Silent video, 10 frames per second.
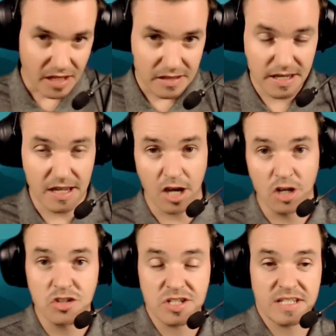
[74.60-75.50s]
they
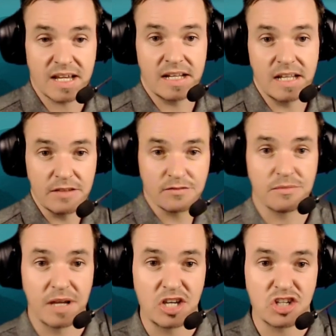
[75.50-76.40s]
understand
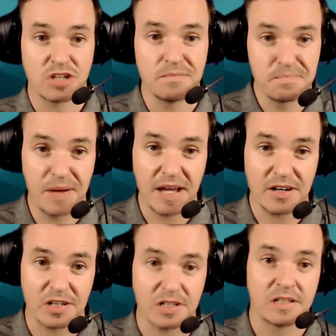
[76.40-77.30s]
information
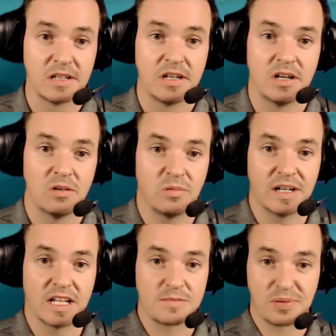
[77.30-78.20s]
better
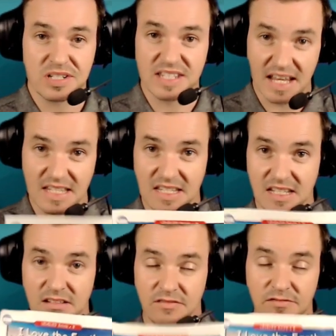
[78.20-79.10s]
when it's
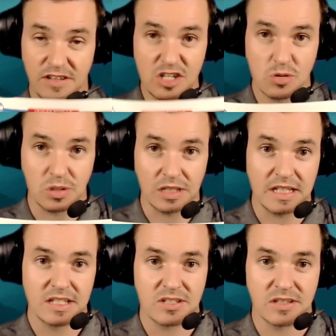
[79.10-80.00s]
presented
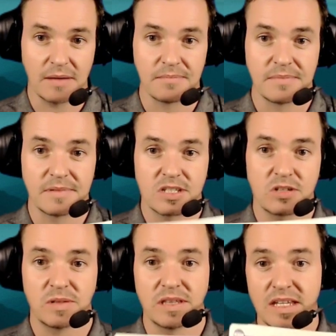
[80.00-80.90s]
visually to them. So
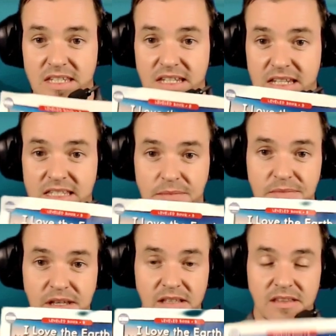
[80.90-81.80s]
when they see
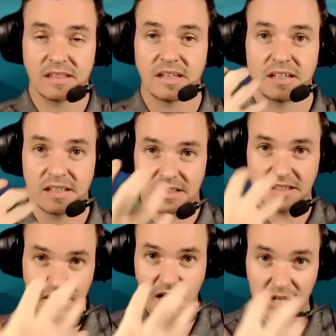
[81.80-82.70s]
something, they
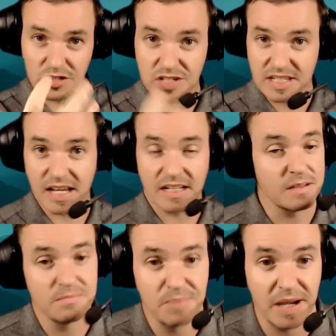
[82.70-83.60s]
understand
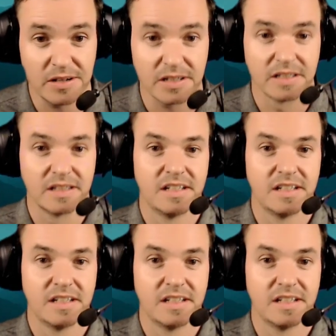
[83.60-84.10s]
it better.